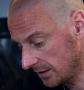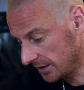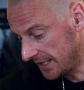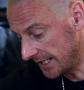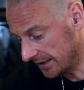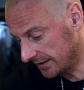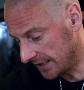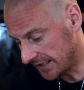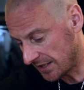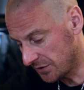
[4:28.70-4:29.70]
Get
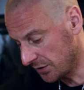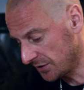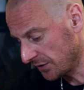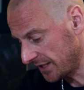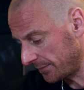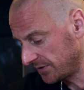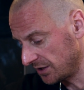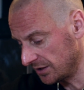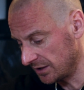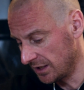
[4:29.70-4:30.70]
that soy sauce up
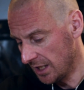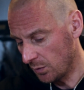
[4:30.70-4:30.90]
to